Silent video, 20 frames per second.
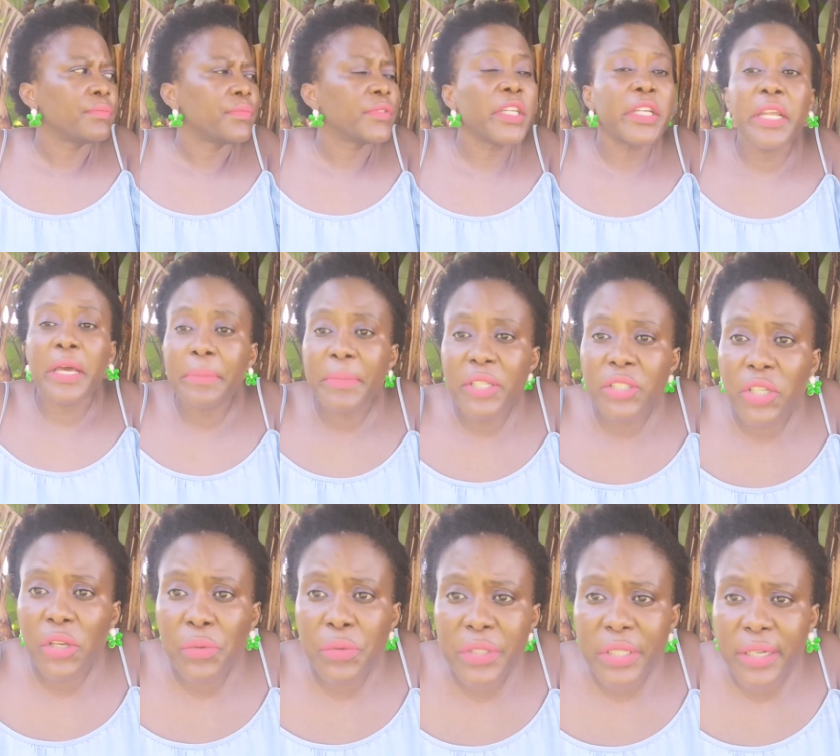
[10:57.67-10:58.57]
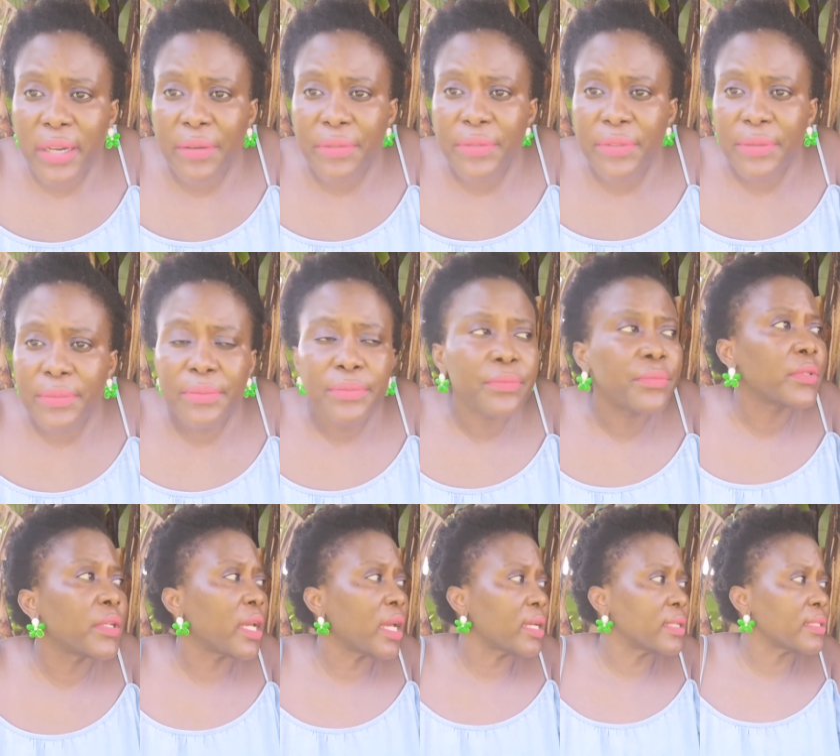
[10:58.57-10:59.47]
Did I mention witchcraft?
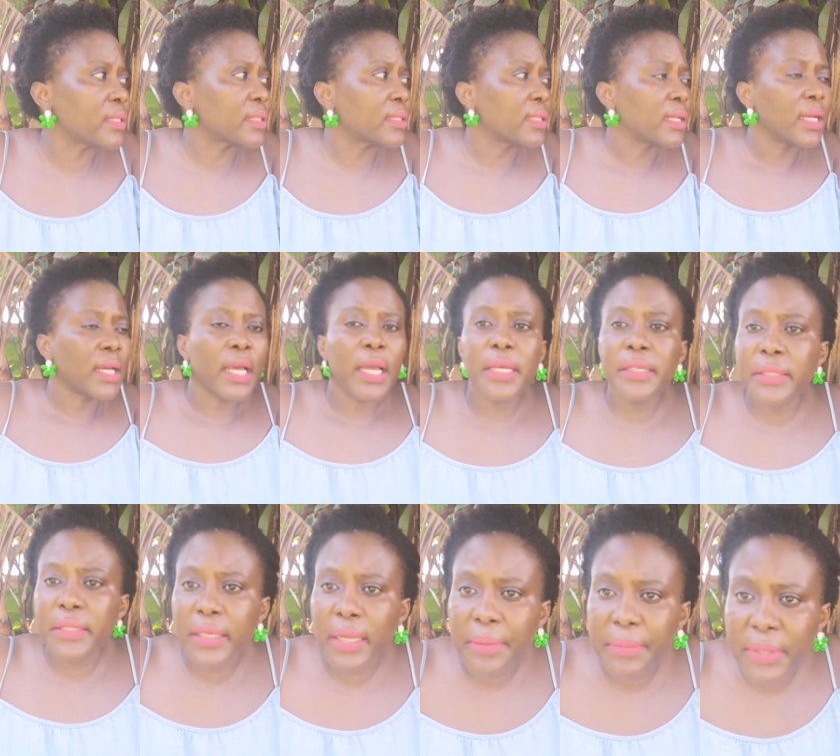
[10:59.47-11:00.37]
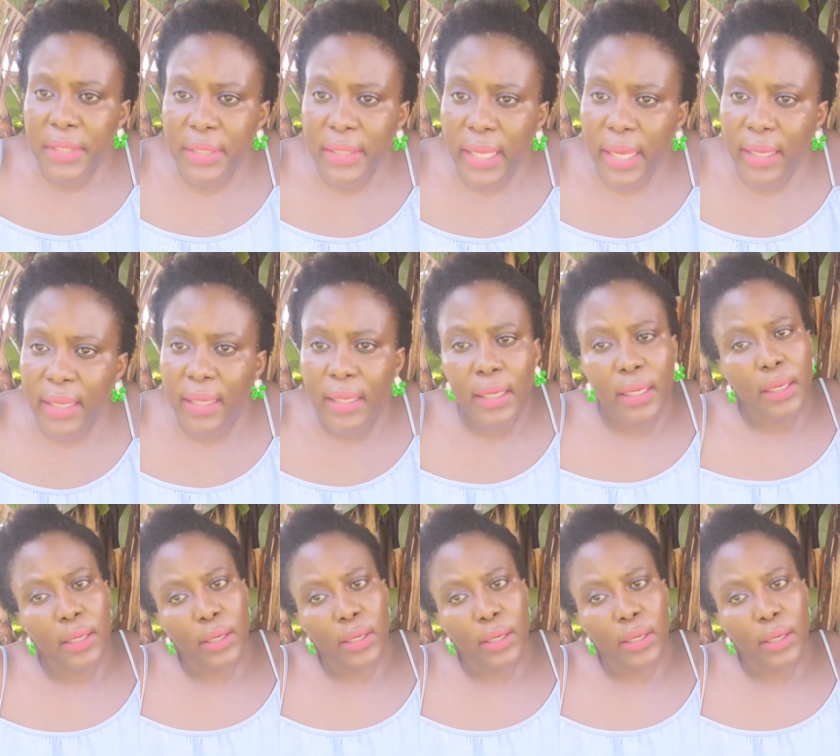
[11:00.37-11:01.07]
Yes. Is it a mistake?